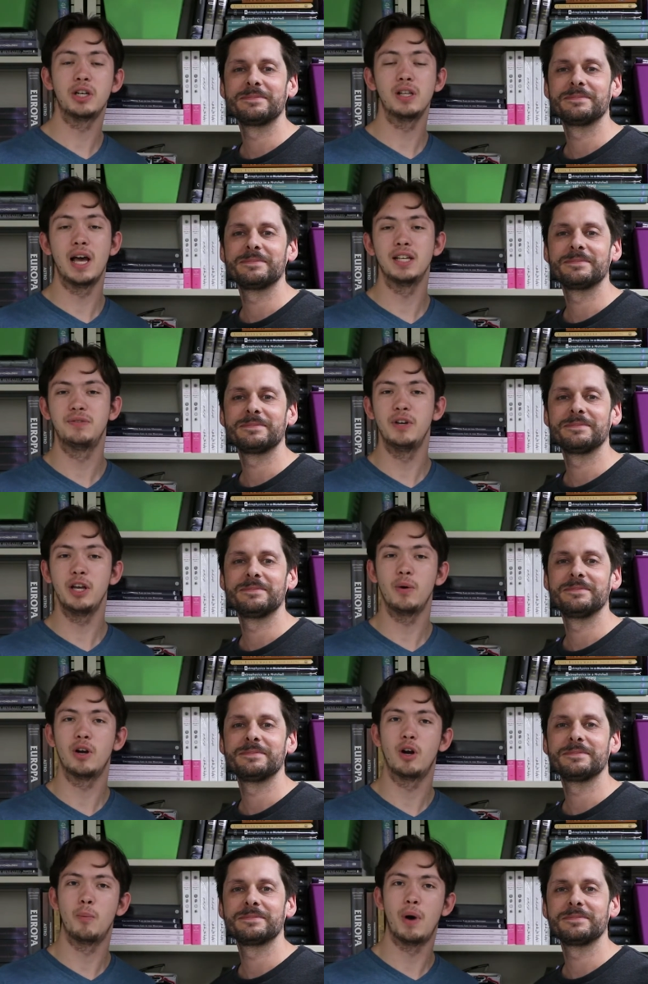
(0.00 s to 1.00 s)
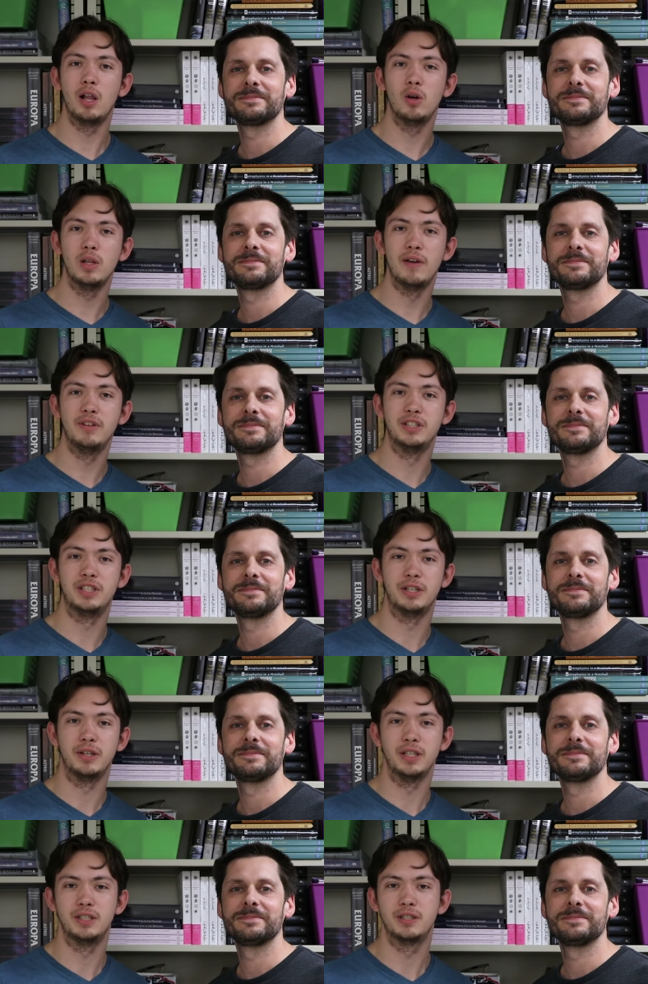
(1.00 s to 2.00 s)
Speaker 1: our last video in our Apollo 11
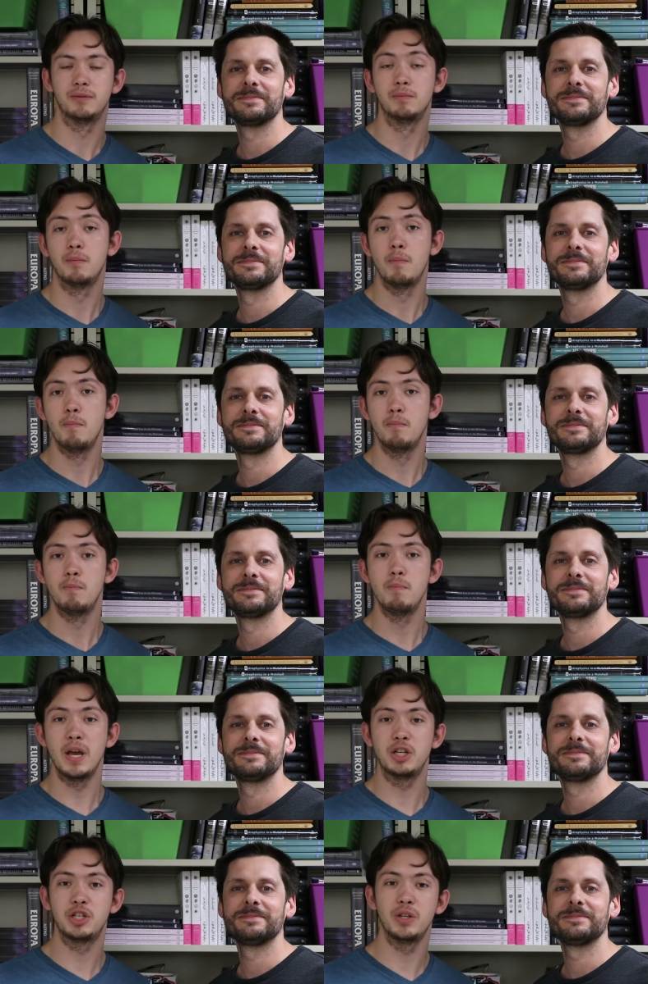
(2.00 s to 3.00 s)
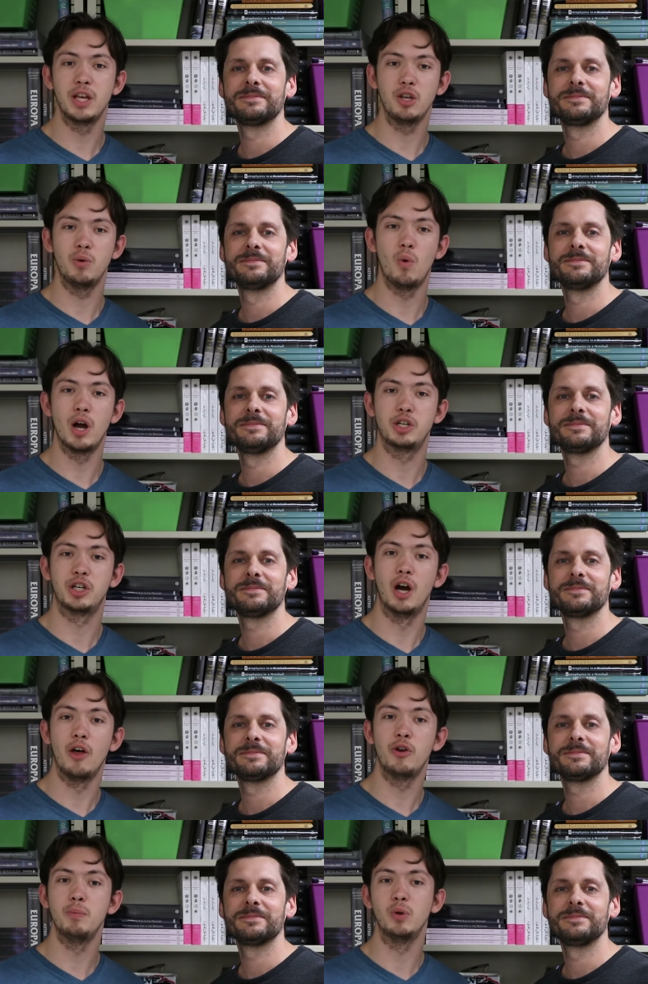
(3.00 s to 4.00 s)
series. Make sure that you watch our
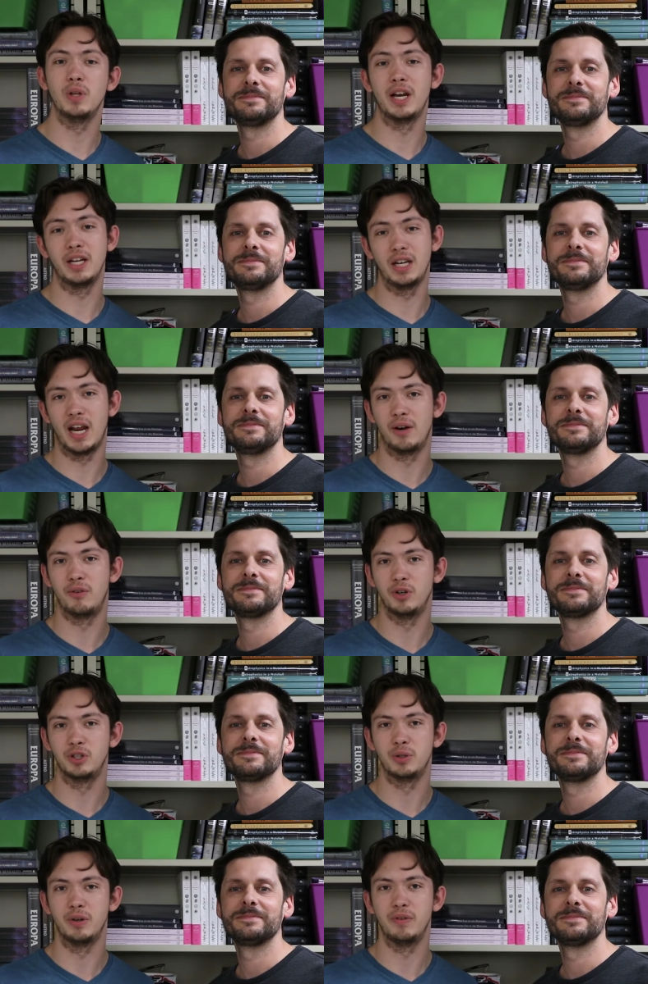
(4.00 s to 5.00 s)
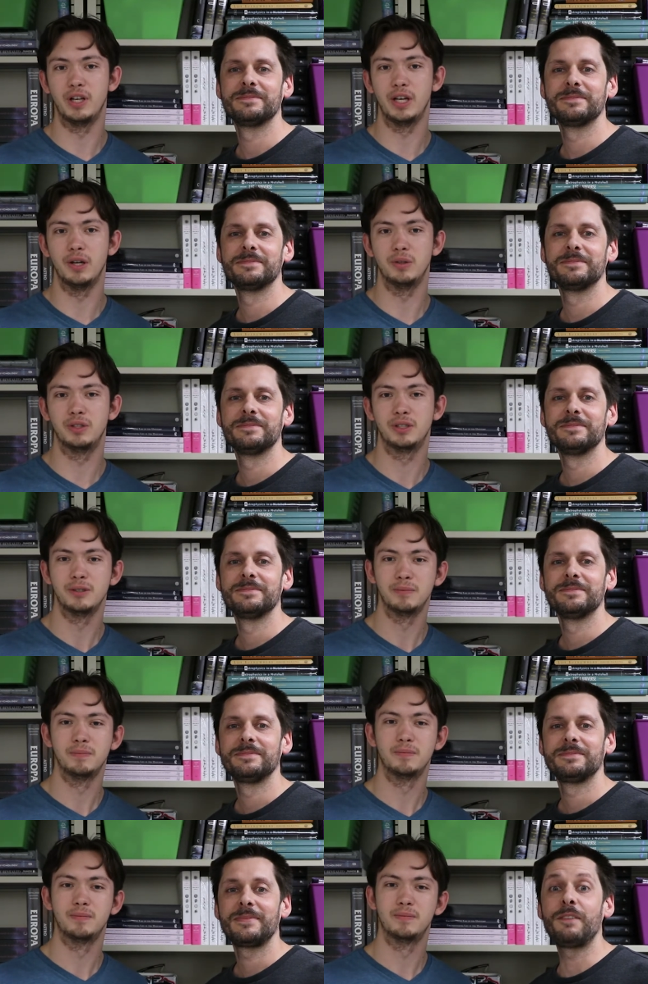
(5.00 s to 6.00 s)
other moon landing anniversary videos.
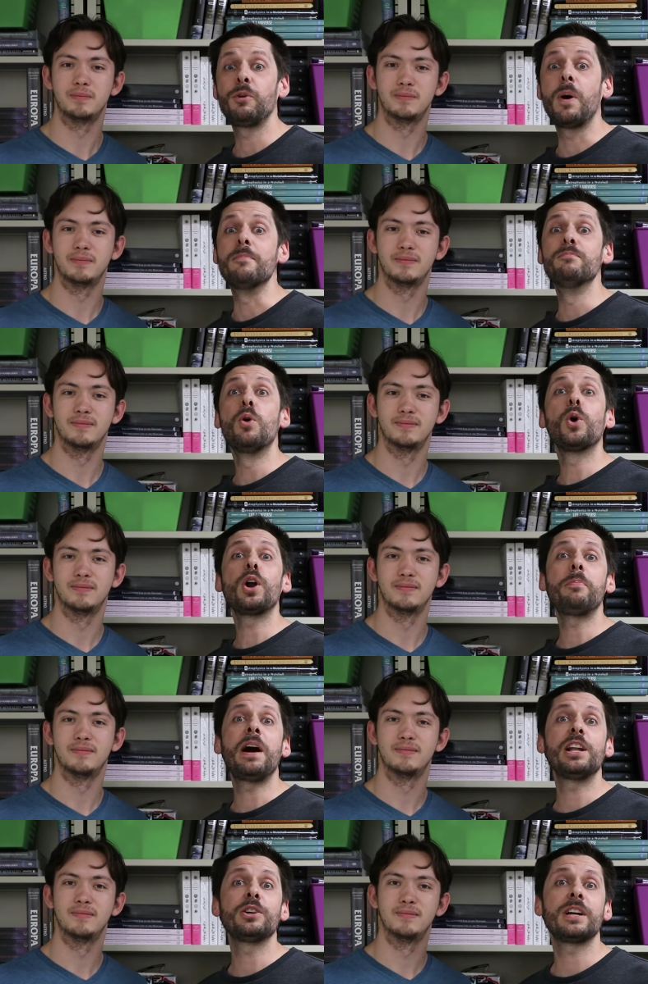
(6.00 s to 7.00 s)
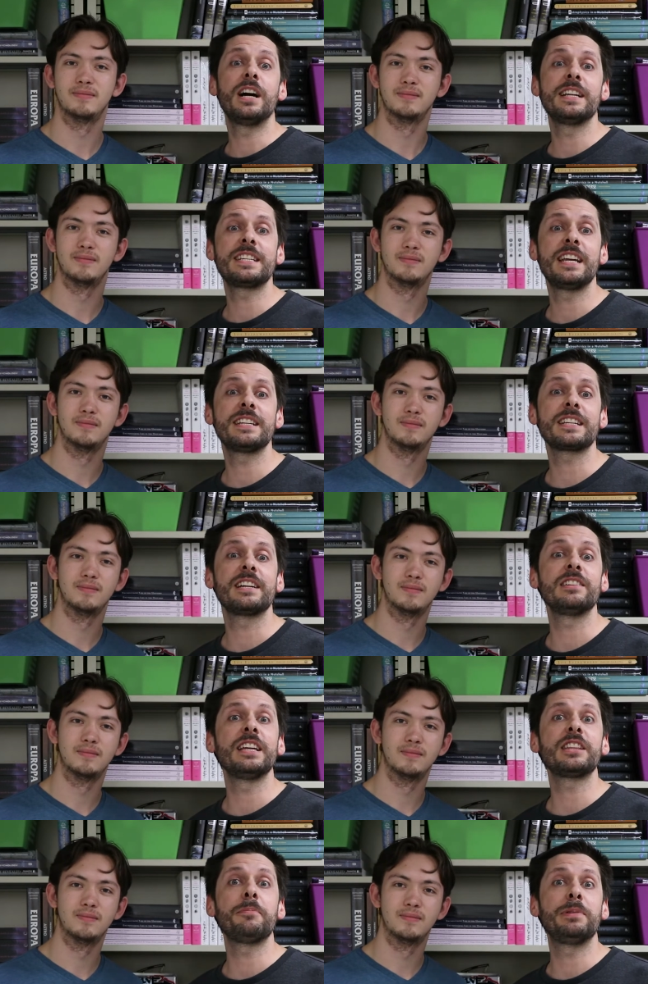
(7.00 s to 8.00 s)
Speaker 2: If you want more Apollo content,
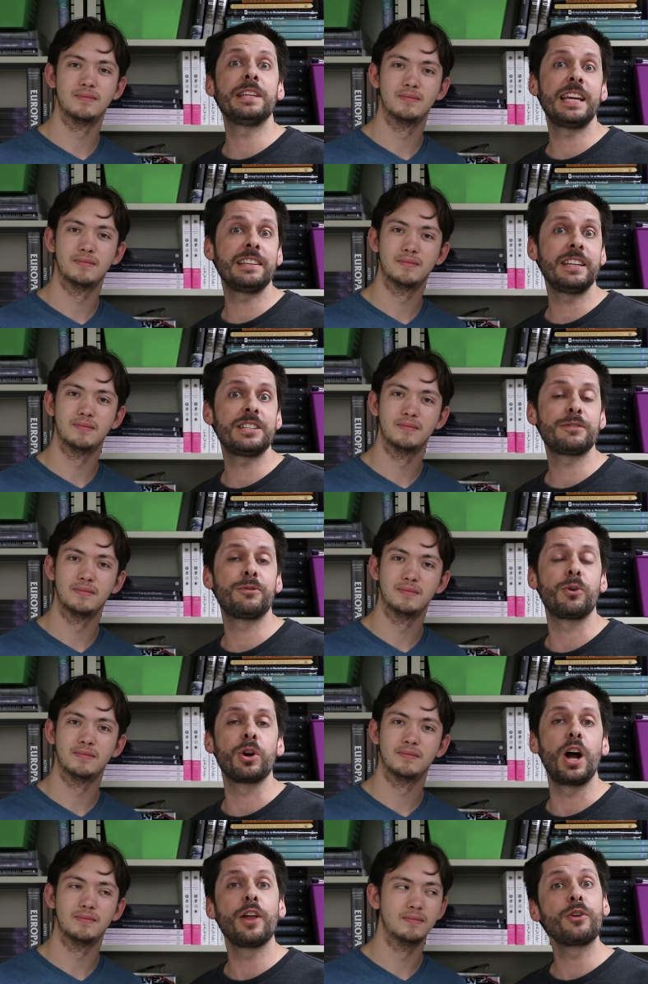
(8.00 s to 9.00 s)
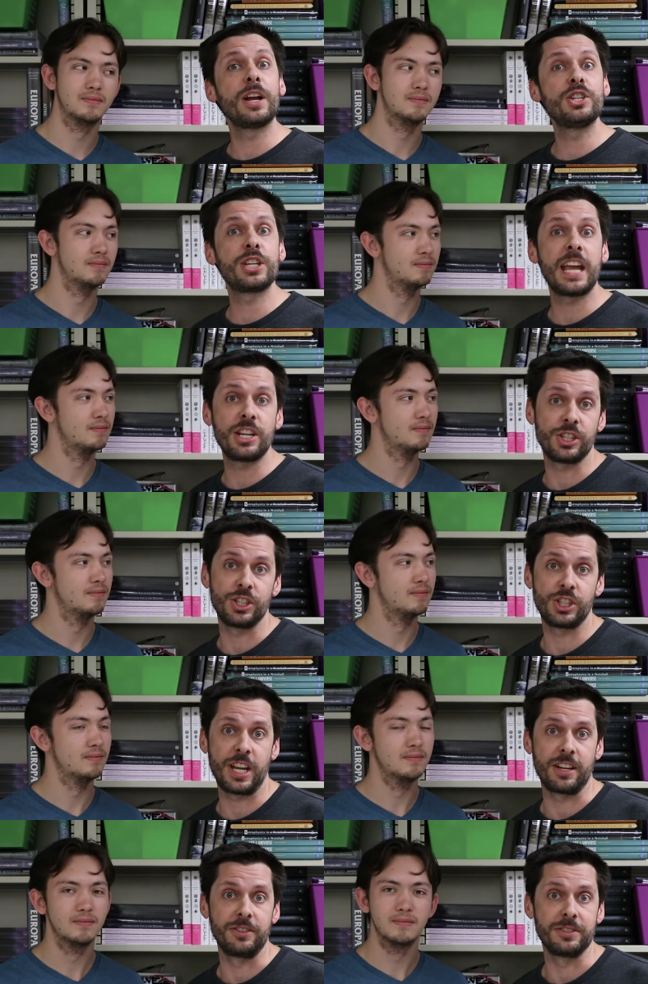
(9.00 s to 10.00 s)
click the playlist for other education
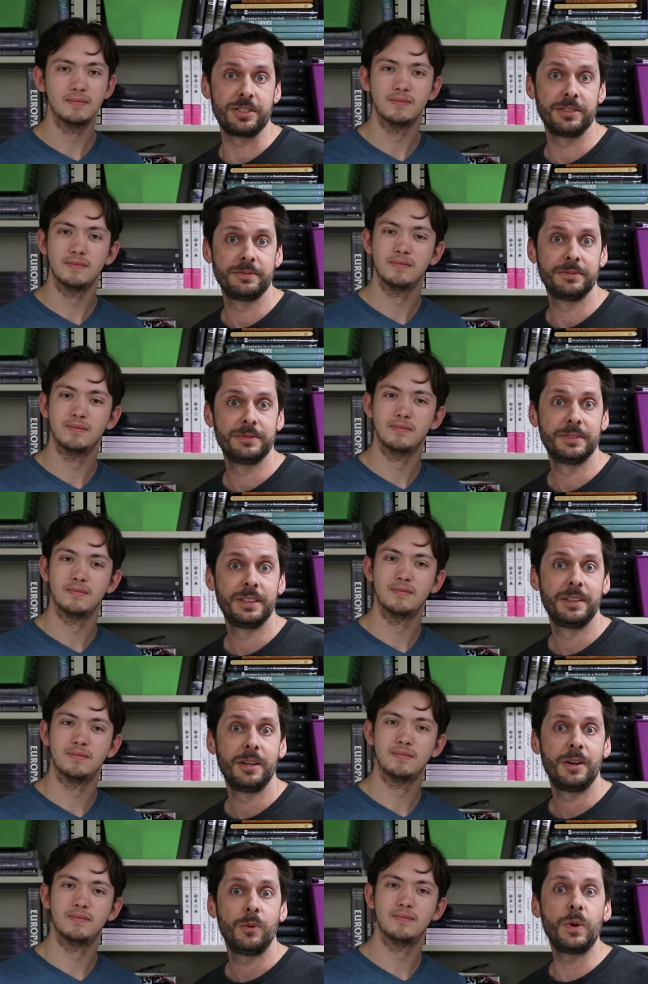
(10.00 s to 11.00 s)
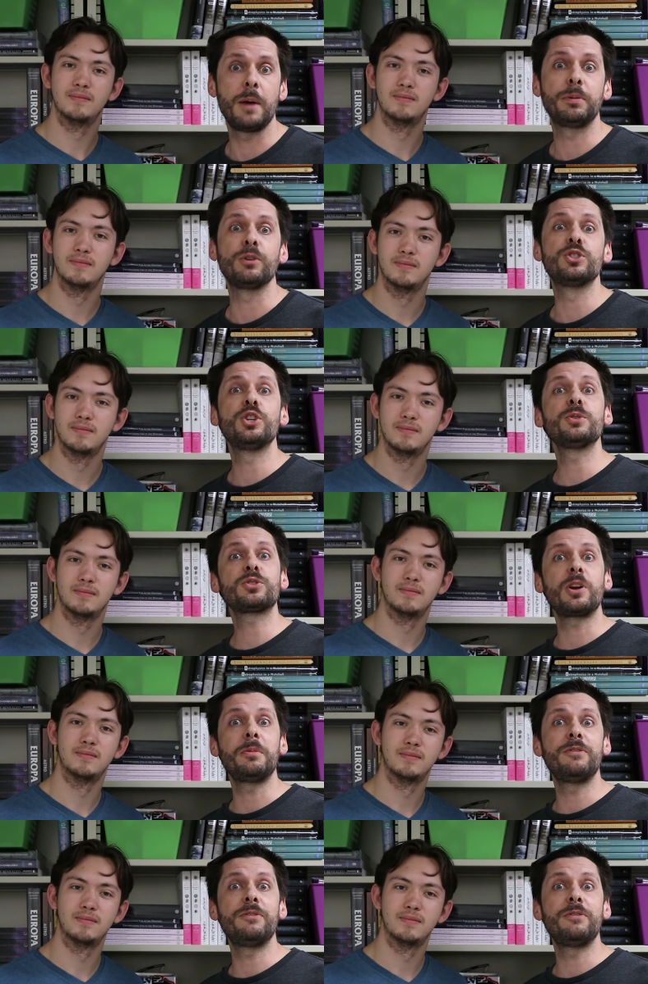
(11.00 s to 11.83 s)
channels. We upload 2 astronomy